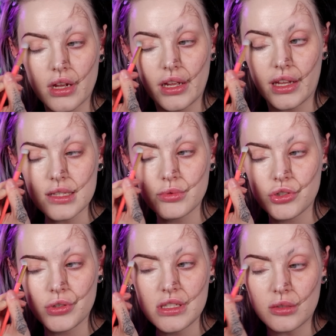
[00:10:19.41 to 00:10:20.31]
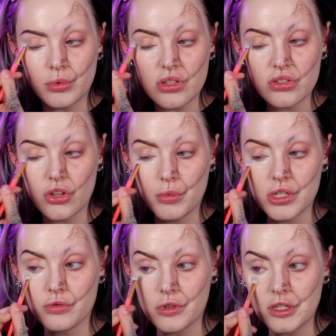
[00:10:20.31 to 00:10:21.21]
And cats were treated with so
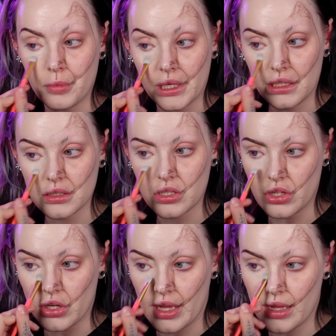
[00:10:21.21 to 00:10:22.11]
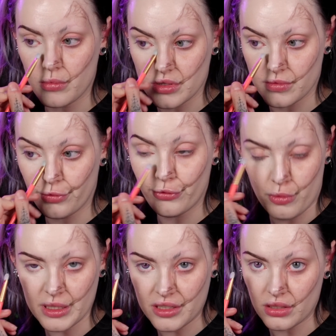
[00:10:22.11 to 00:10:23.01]
much respect that it was
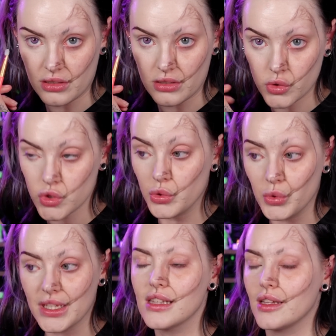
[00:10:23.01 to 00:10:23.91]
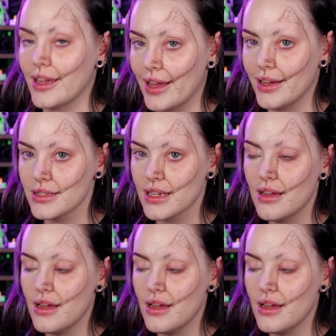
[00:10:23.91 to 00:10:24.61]
forbidden to kill a cat.